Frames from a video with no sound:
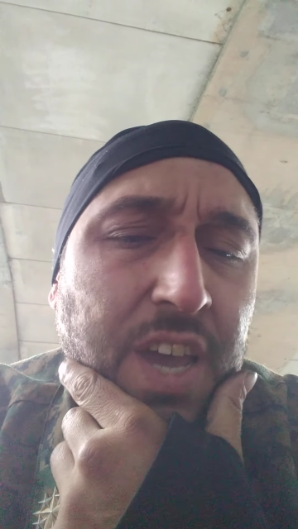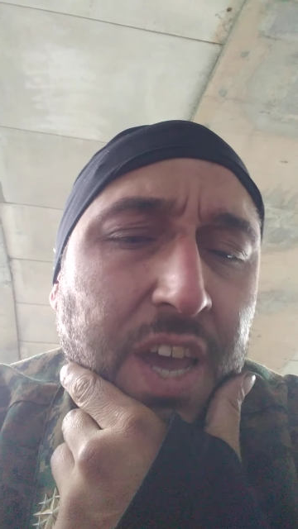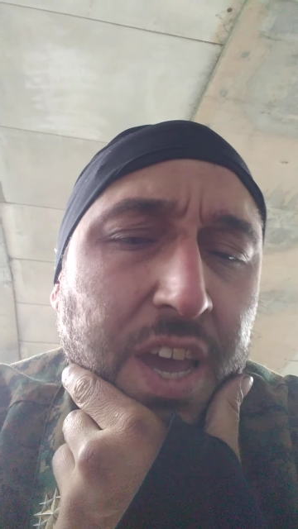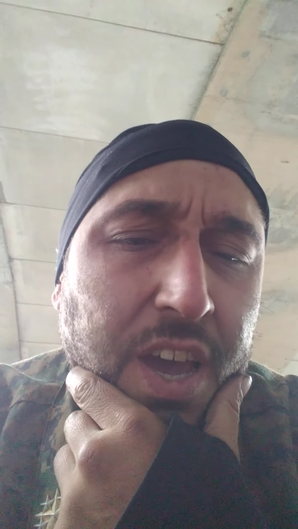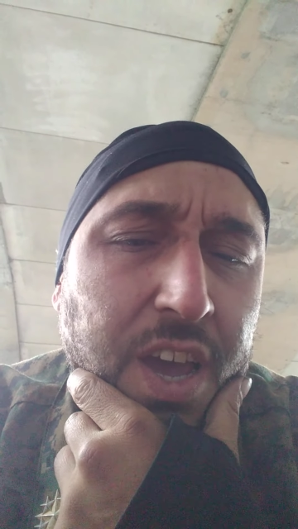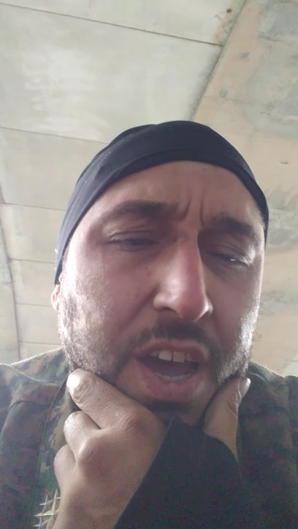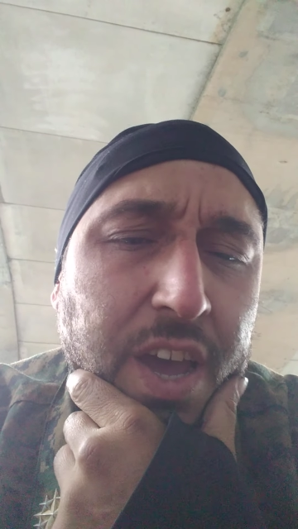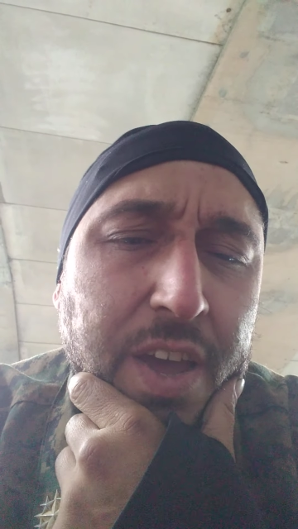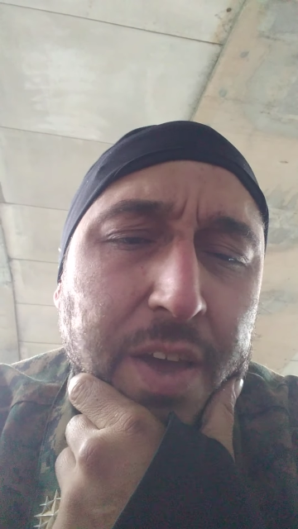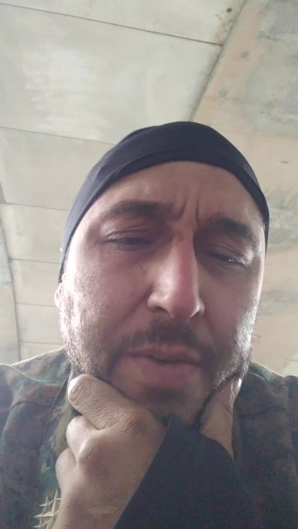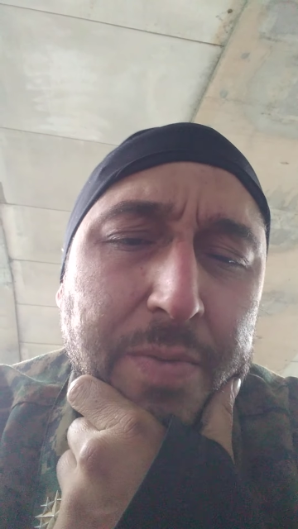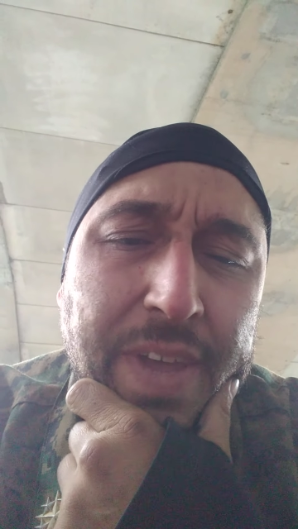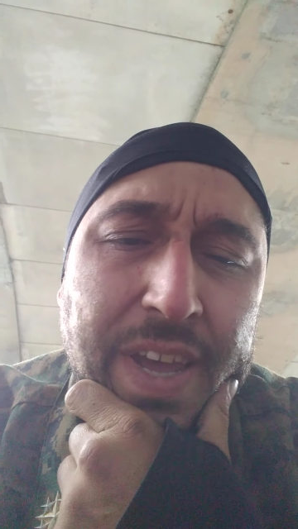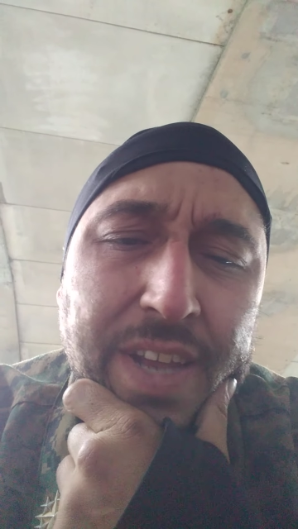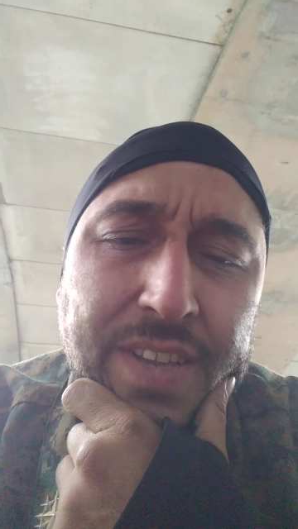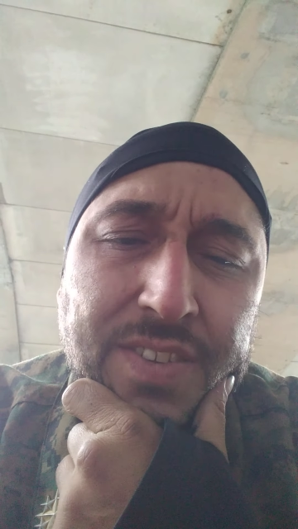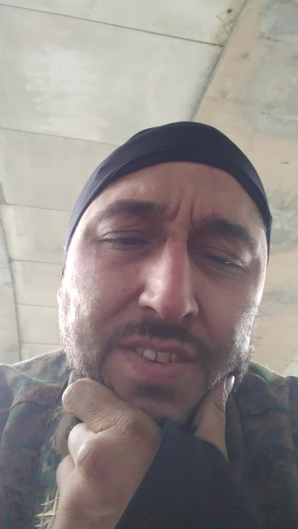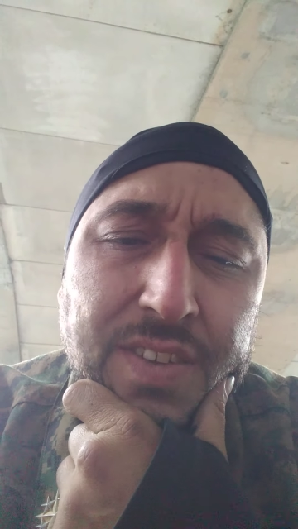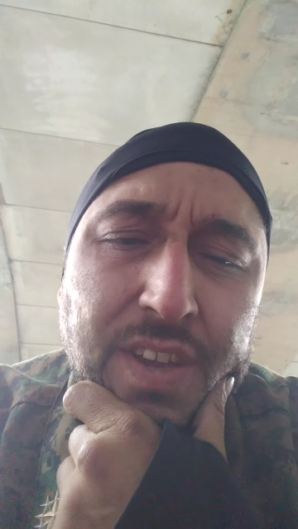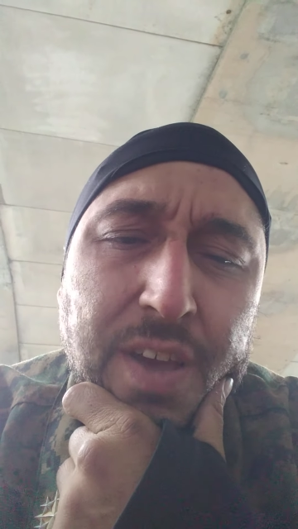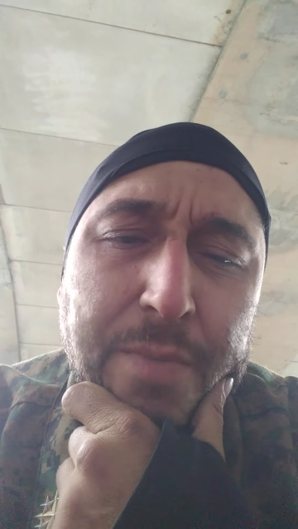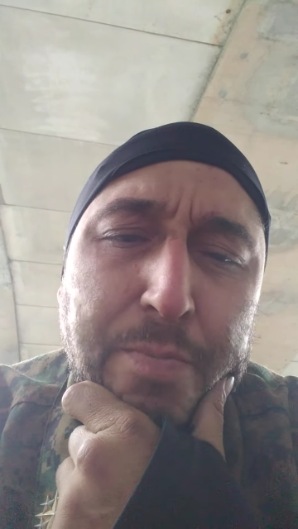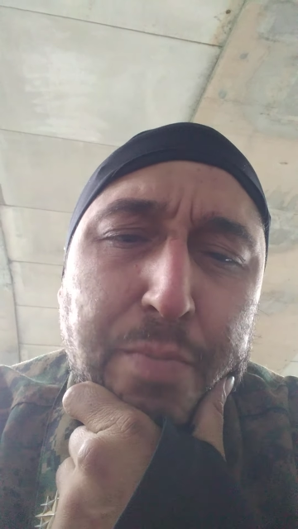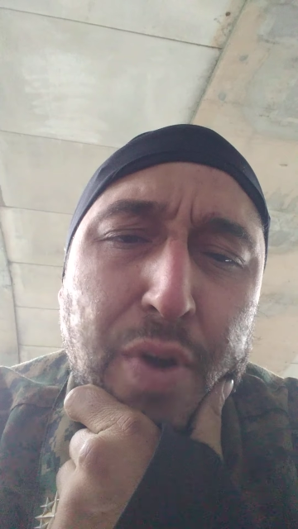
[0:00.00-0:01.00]

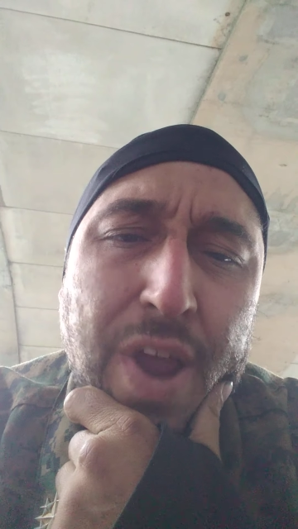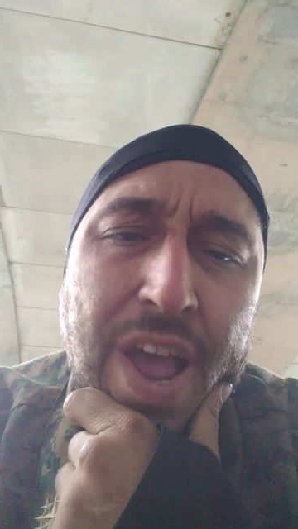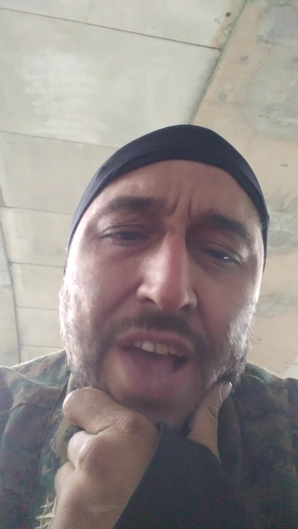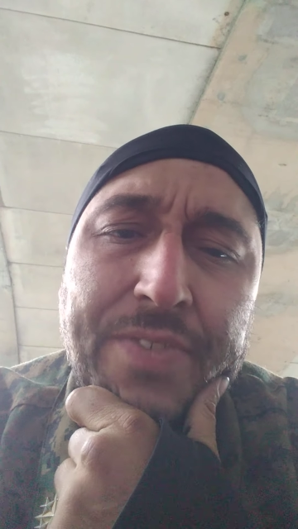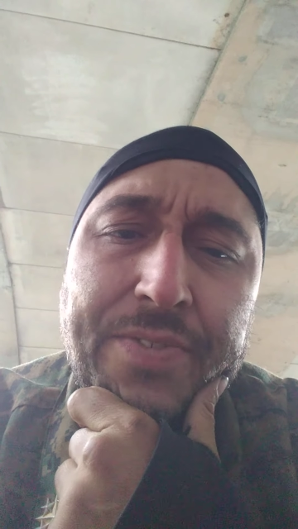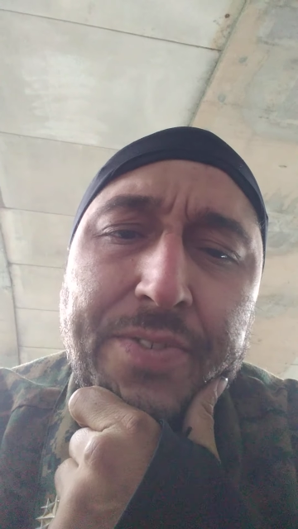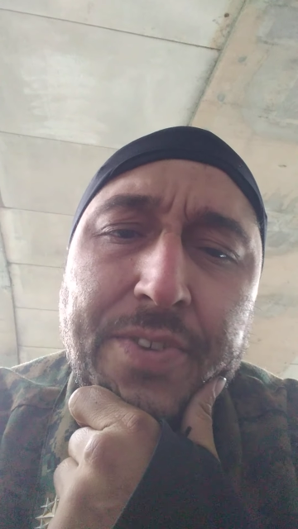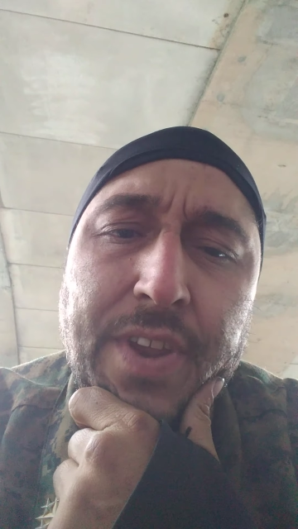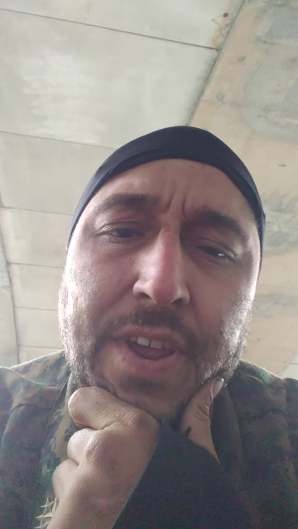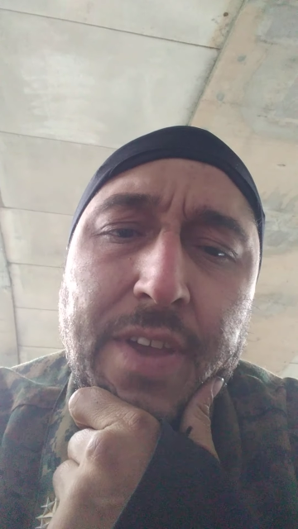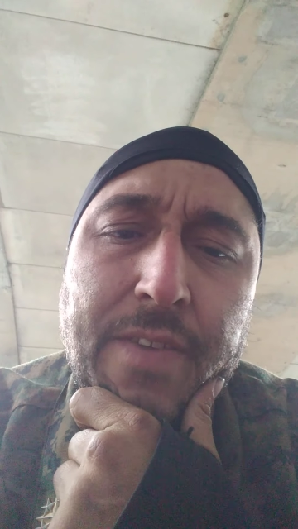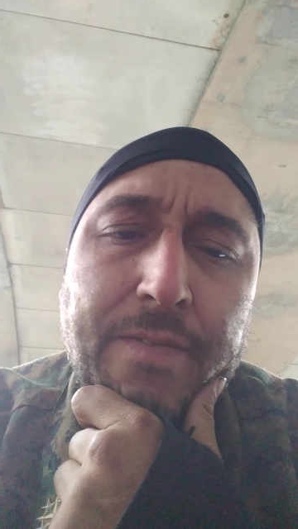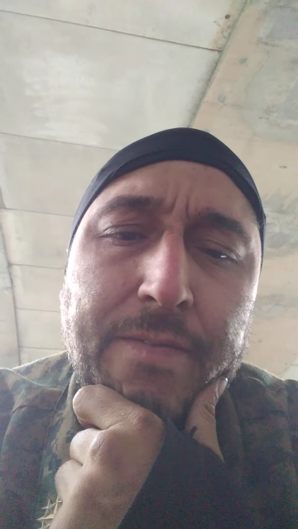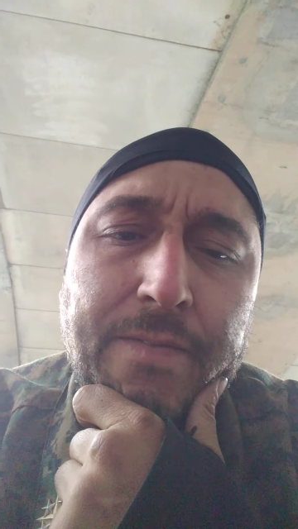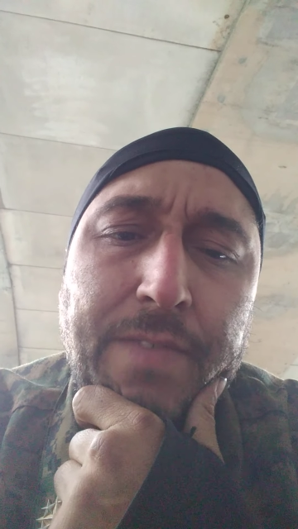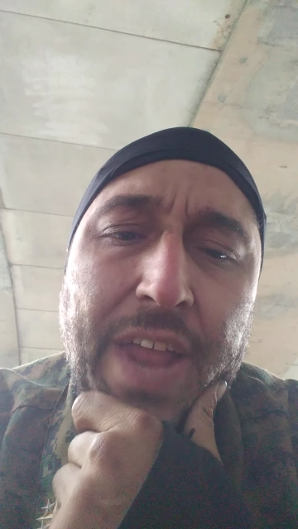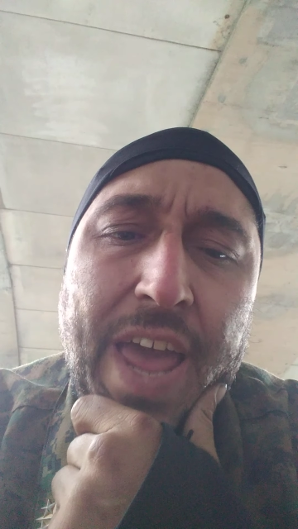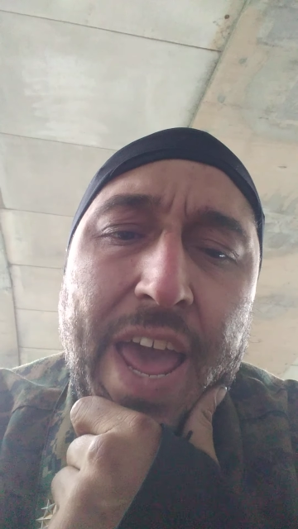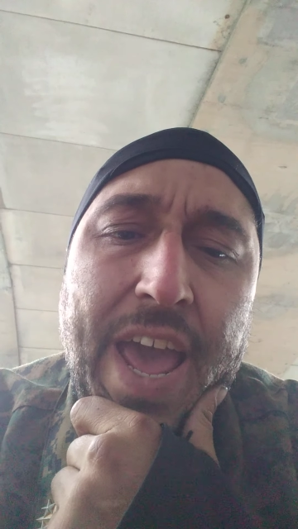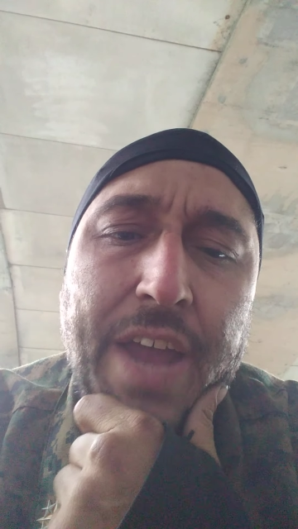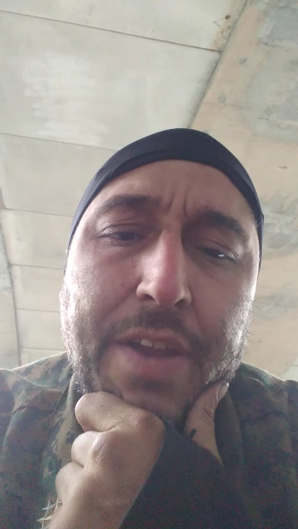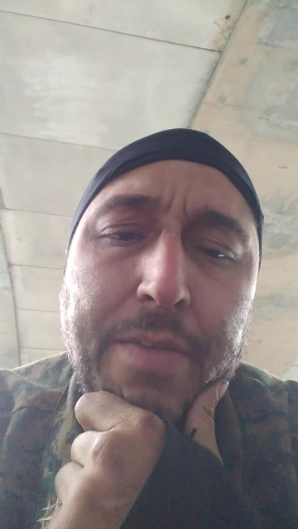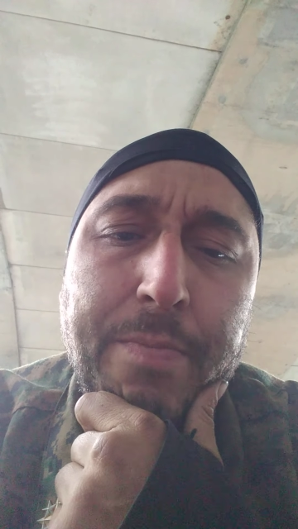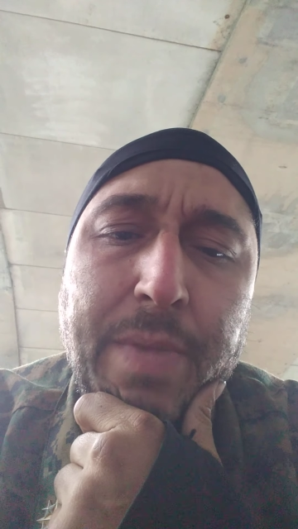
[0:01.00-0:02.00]
That's President
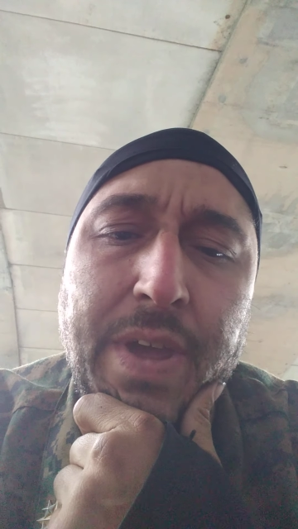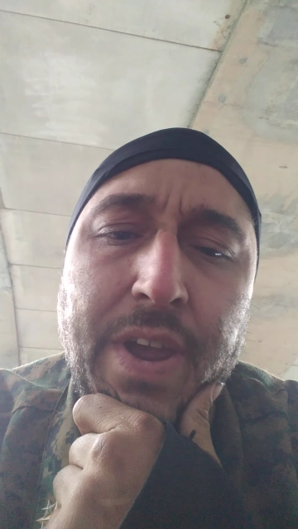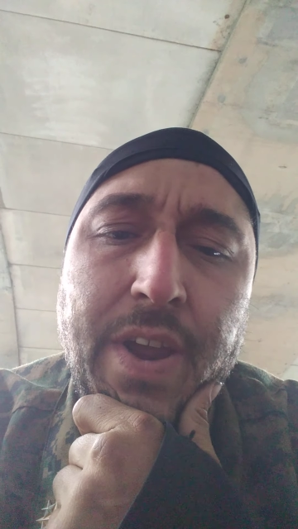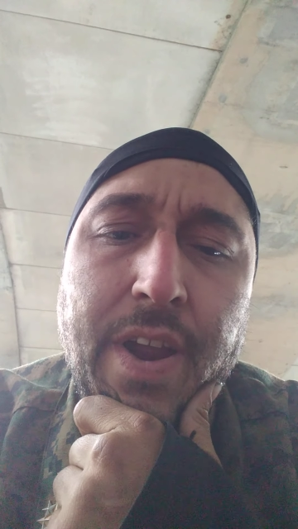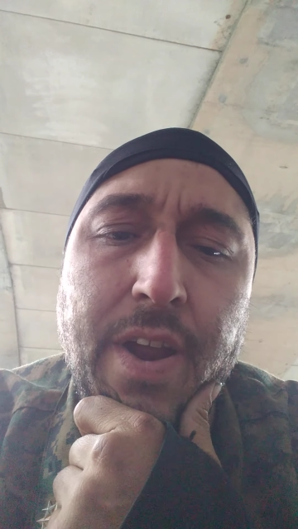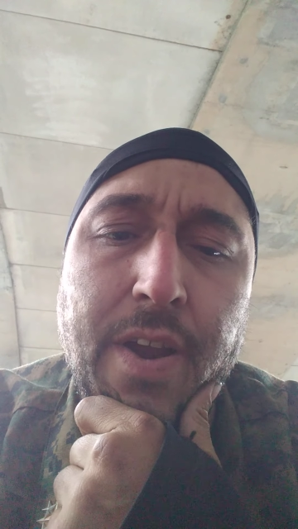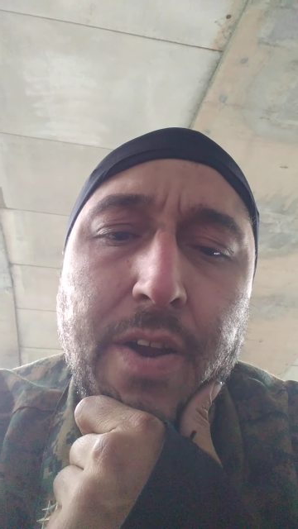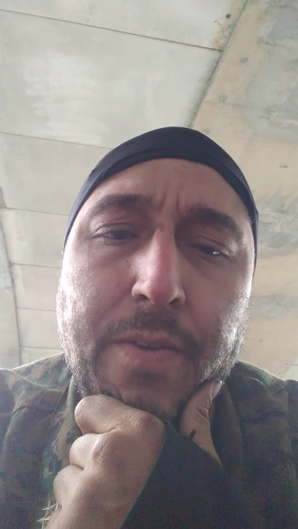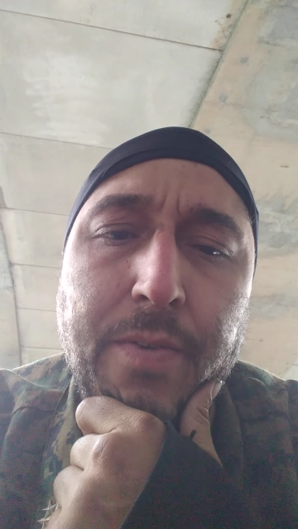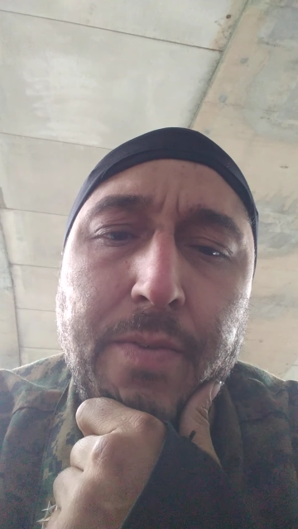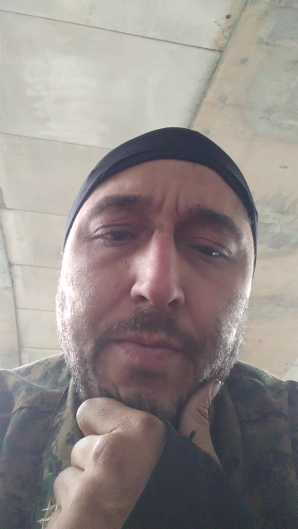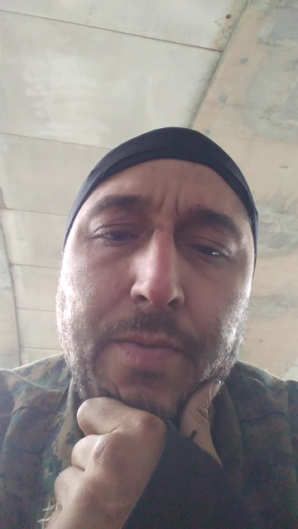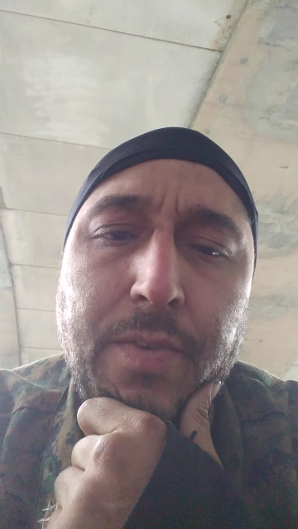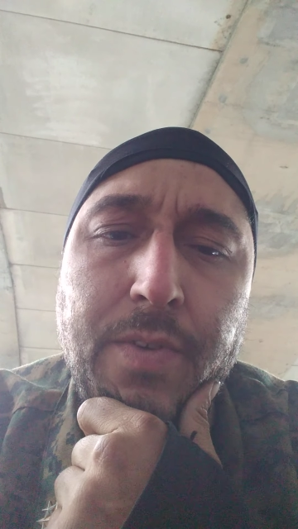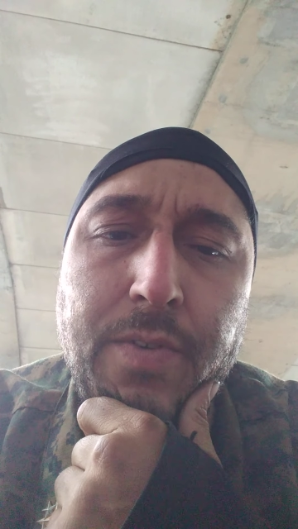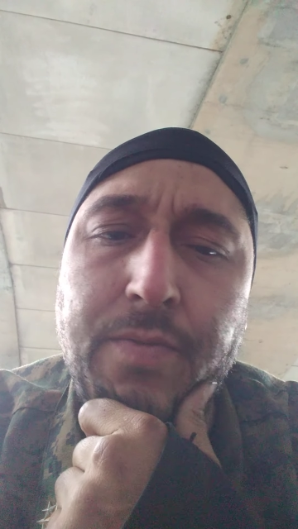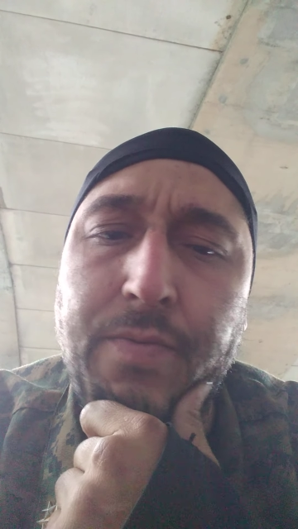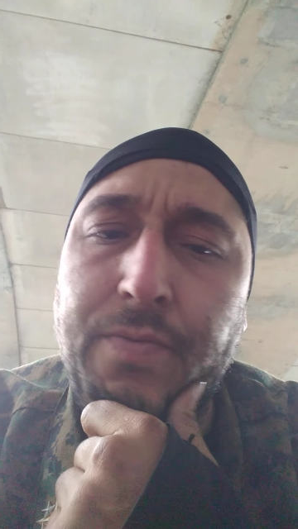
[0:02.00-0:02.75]
Vladimir